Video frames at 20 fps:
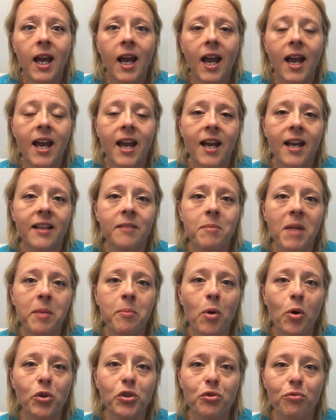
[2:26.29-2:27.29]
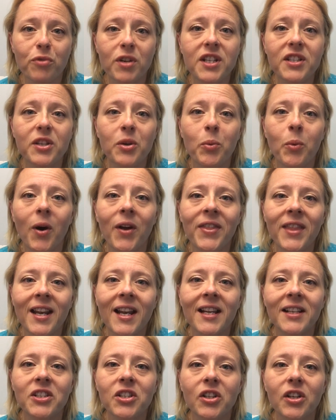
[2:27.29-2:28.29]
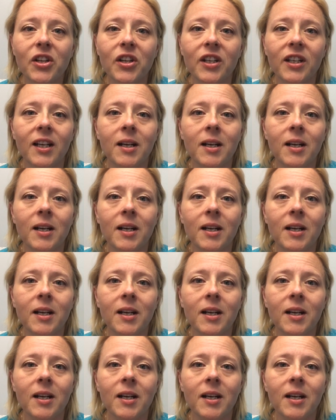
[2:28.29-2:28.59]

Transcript: and my most recent one that I took